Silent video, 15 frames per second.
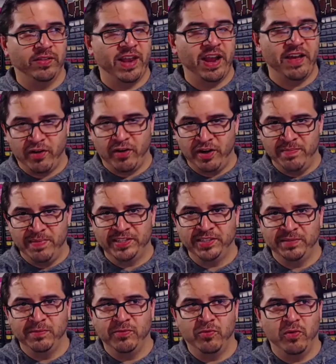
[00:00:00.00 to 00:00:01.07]
that I've already
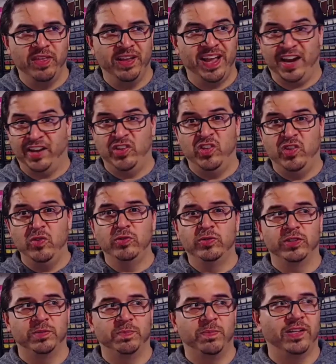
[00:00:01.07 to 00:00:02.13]
mentioned before that got a huge
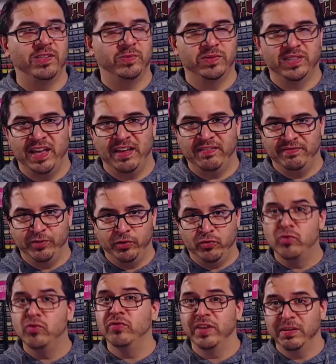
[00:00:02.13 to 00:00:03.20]
response was that
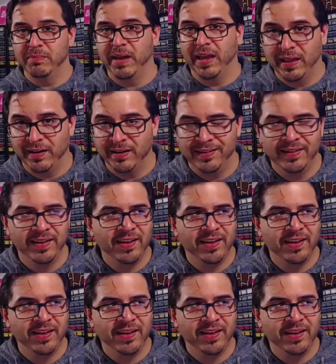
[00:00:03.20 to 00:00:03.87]
Vitruvian Man.